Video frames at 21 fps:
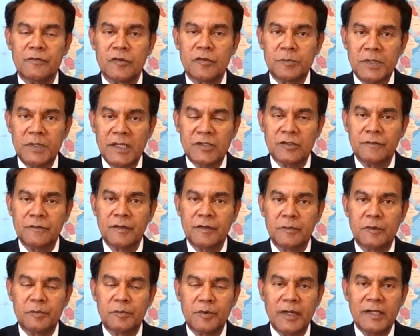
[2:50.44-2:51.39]
speech and
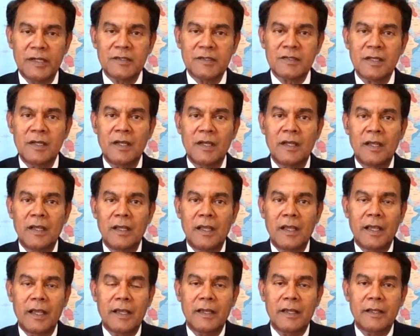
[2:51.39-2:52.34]
freedom of press.
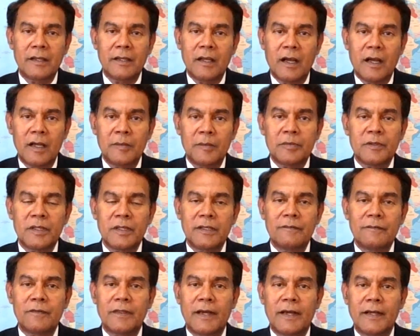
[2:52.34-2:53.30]
And I
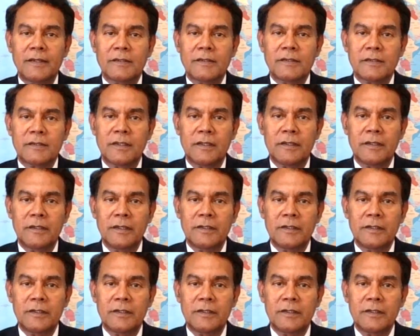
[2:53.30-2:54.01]
believe that it